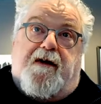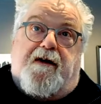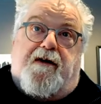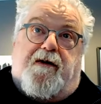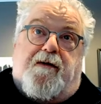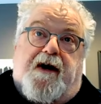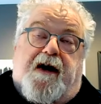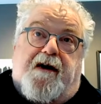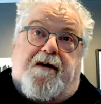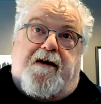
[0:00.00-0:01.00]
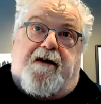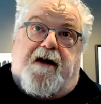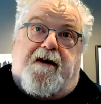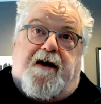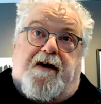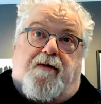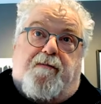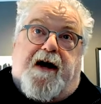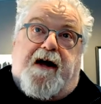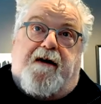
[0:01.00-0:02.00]
You know, I don't
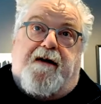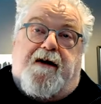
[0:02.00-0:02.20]
buy